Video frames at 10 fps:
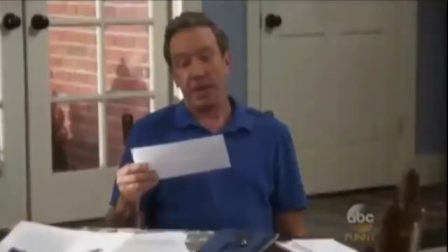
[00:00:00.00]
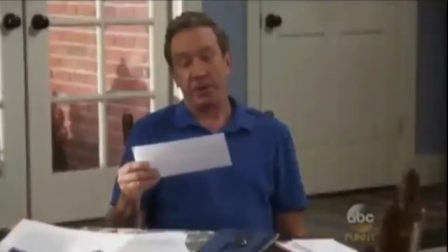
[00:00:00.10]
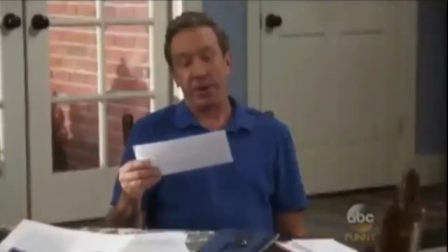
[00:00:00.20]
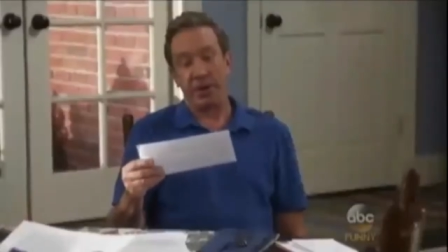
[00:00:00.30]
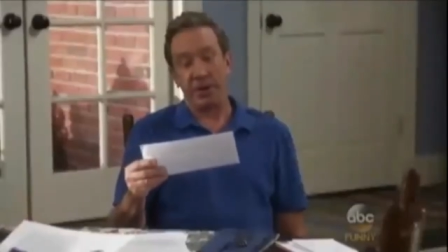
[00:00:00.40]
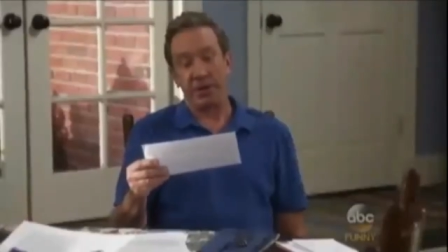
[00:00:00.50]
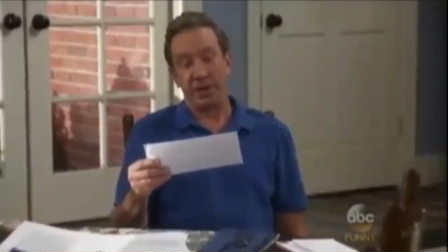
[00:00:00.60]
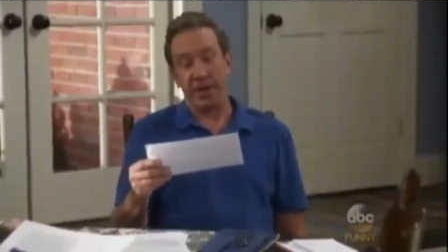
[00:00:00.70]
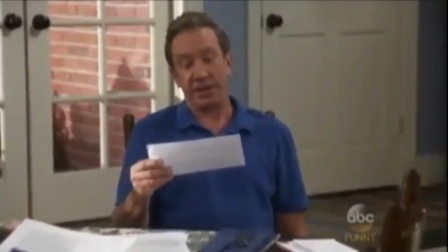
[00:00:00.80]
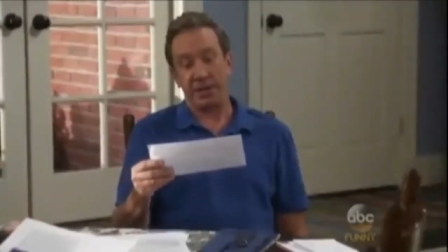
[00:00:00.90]
Hillary
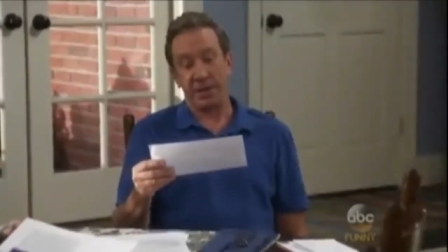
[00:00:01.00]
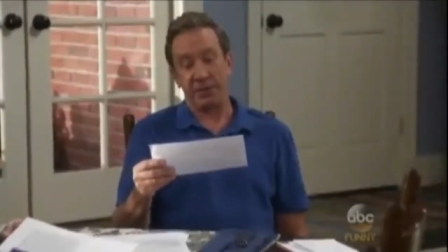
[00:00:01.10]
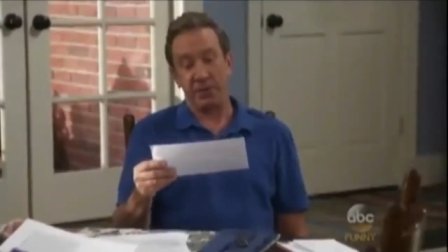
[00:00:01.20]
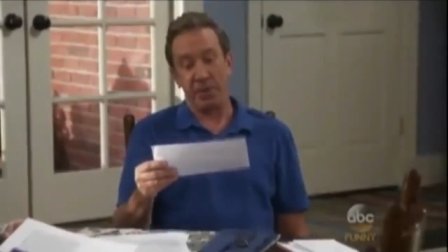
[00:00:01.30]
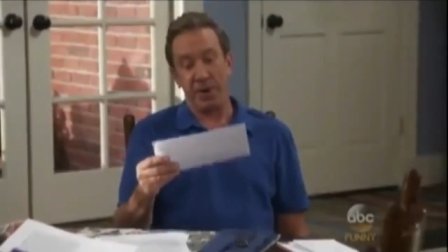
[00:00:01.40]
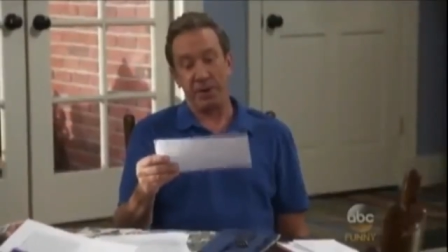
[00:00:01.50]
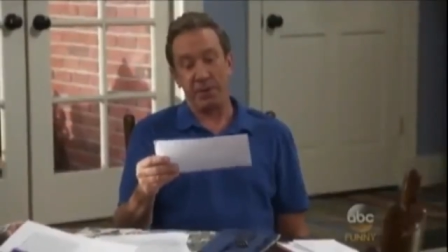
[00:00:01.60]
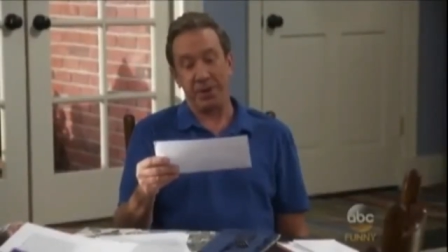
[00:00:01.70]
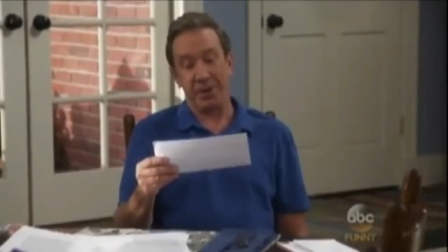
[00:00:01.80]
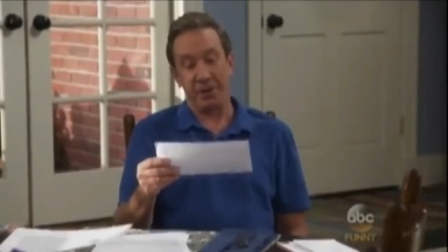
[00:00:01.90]
Clinton's asking us for
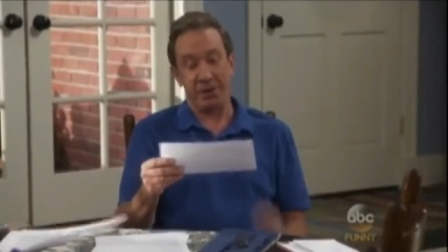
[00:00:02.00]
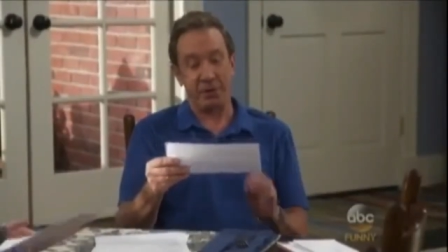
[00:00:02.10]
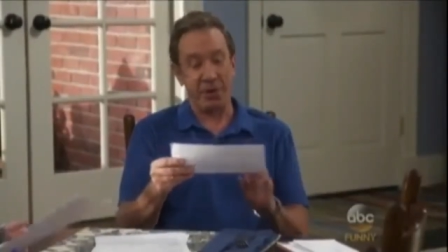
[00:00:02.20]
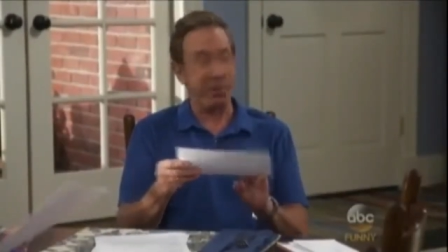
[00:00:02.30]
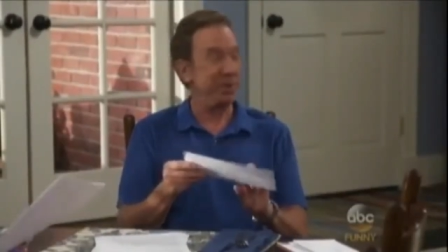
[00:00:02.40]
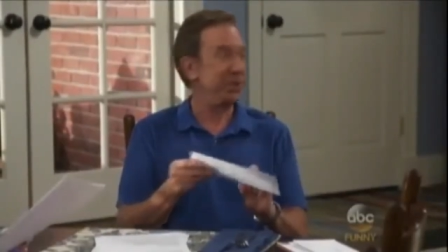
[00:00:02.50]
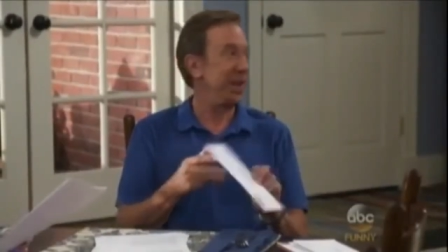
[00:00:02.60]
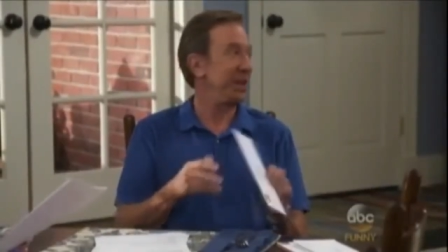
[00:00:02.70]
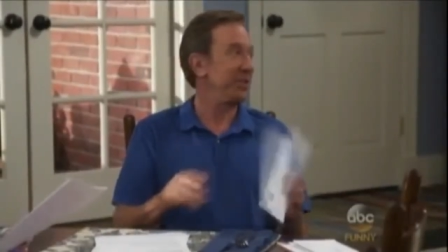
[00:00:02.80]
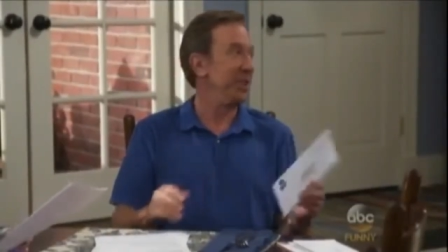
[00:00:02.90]
money. Will her string of
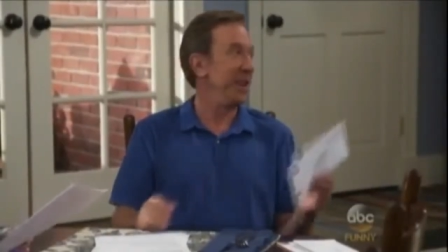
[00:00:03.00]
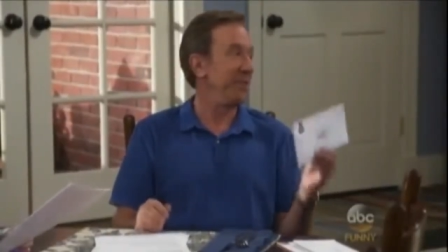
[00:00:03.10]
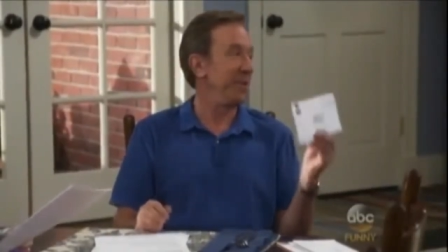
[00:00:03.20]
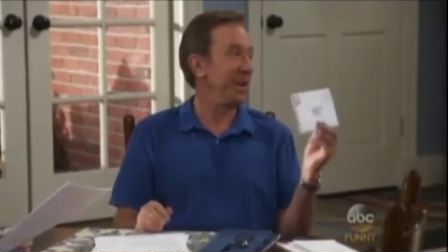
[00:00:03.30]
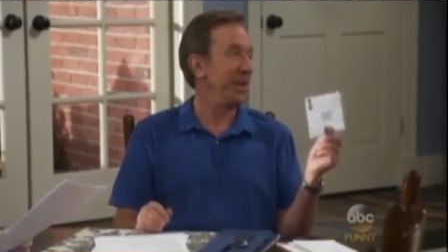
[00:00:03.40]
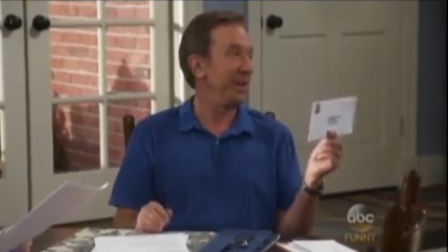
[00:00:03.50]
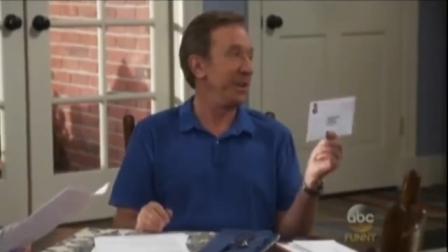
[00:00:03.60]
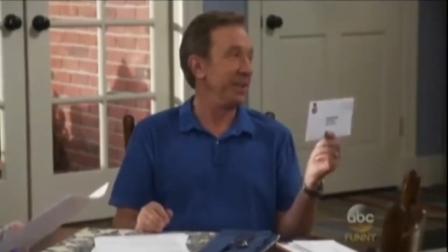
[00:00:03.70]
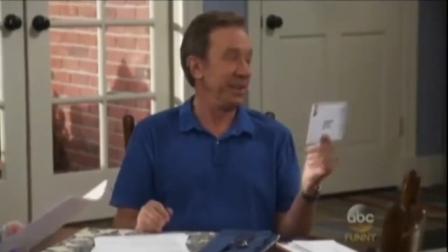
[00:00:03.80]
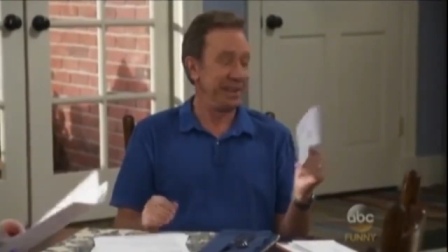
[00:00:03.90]
mistakes never end?